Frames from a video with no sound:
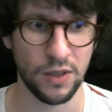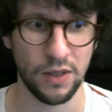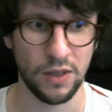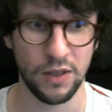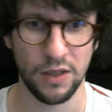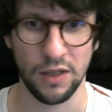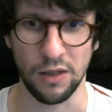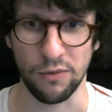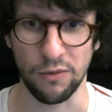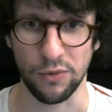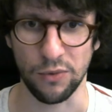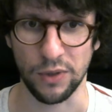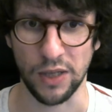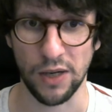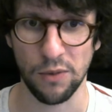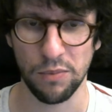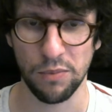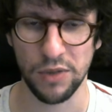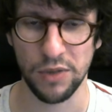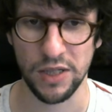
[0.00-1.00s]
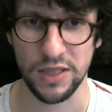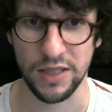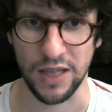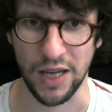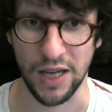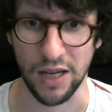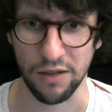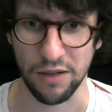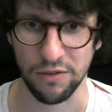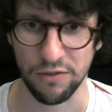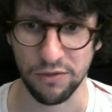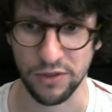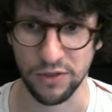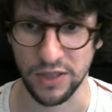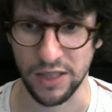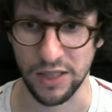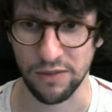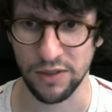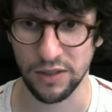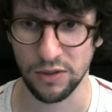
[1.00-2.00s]
If we now press
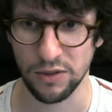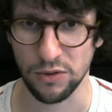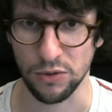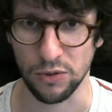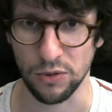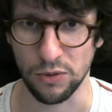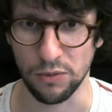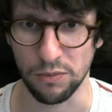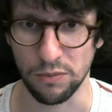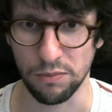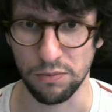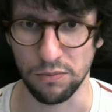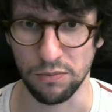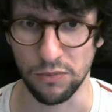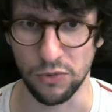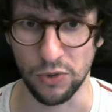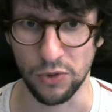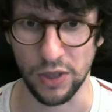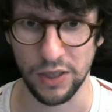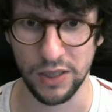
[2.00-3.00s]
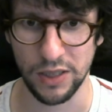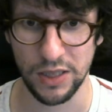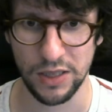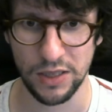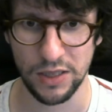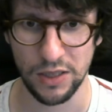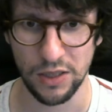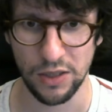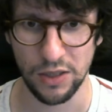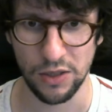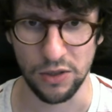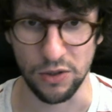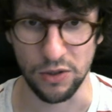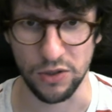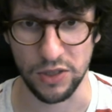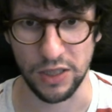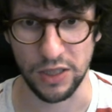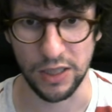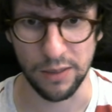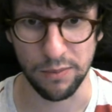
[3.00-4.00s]
F7 to run this, you
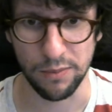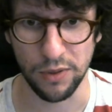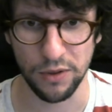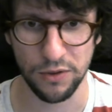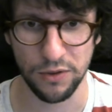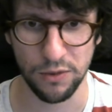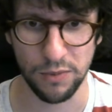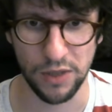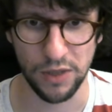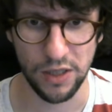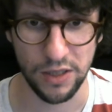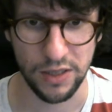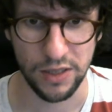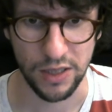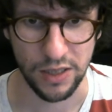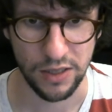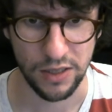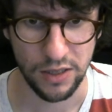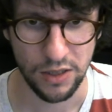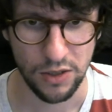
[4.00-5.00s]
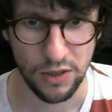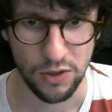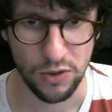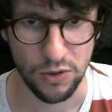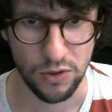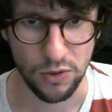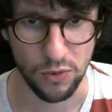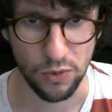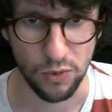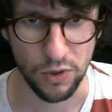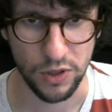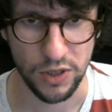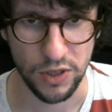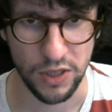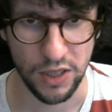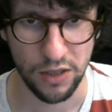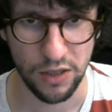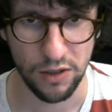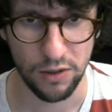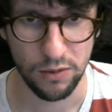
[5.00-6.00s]
see in the bottom here it says score
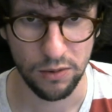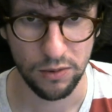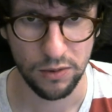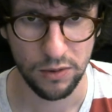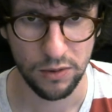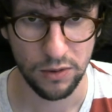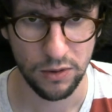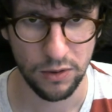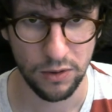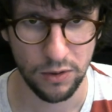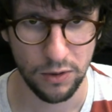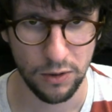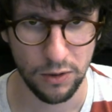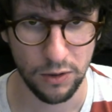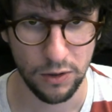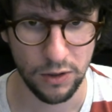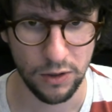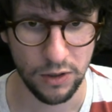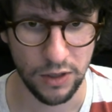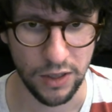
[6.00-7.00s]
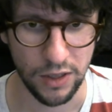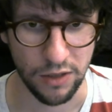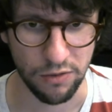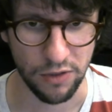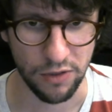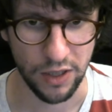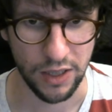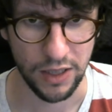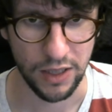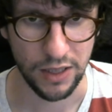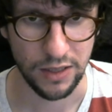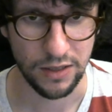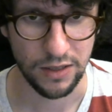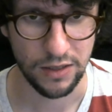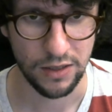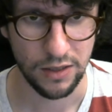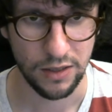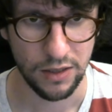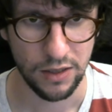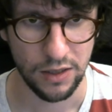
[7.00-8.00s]
0. If I eat
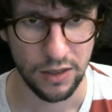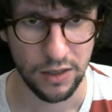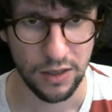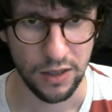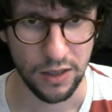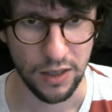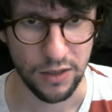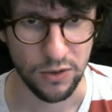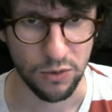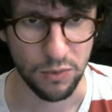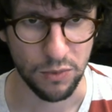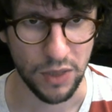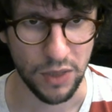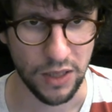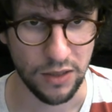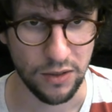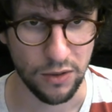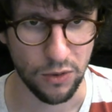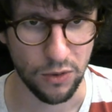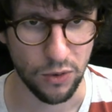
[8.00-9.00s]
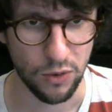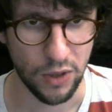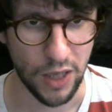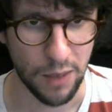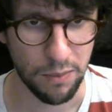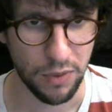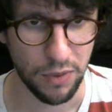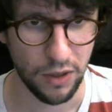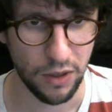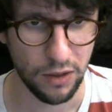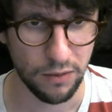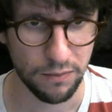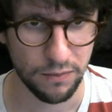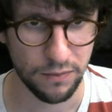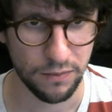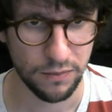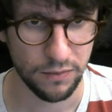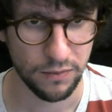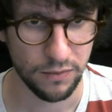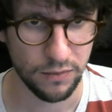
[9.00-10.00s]
a tomato apple,
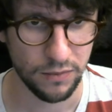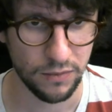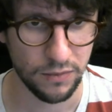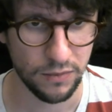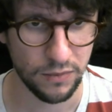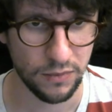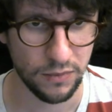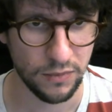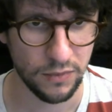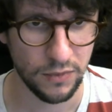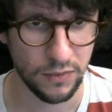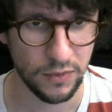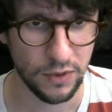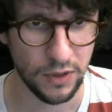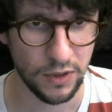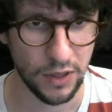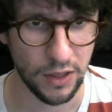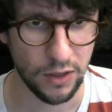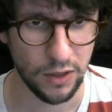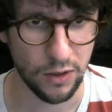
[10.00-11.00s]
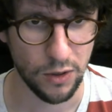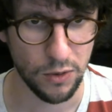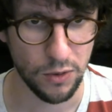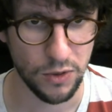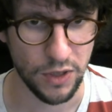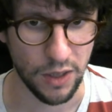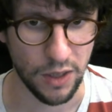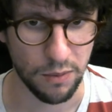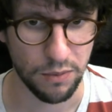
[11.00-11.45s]
it goes up.